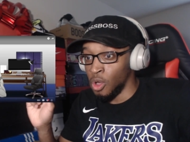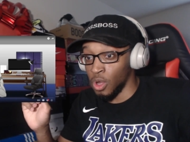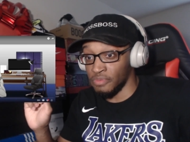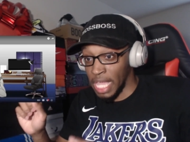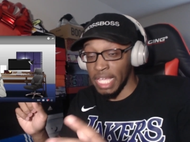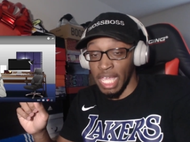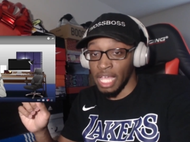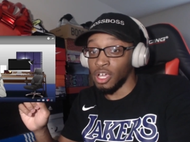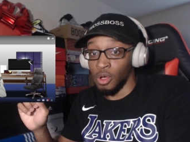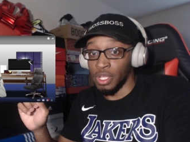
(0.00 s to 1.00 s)
or if they
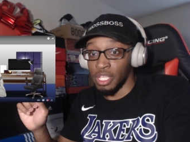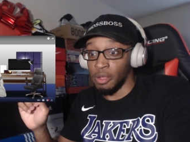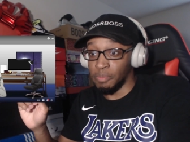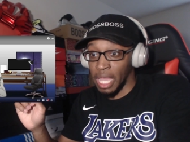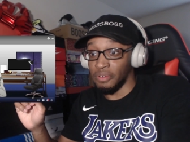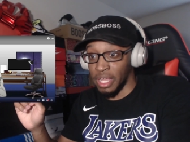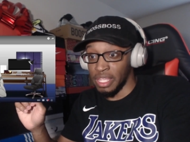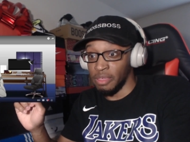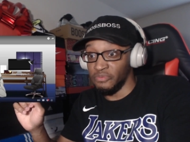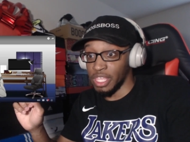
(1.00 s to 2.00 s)
can not go in there, buy Ray
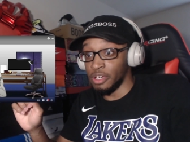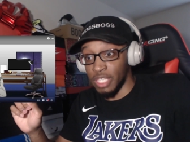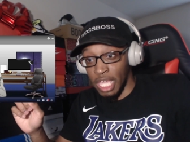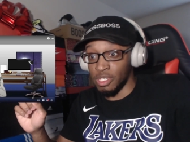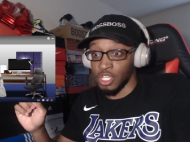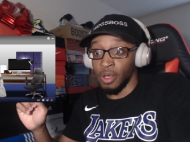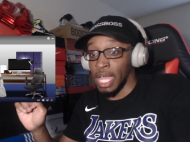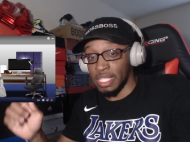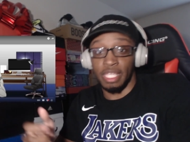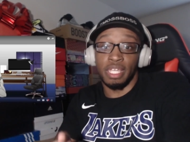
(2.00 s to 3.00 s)
them video game show
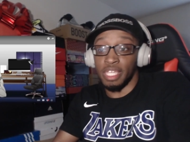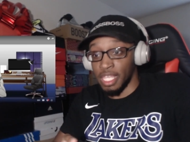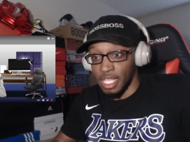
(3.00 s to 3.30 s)
ID and get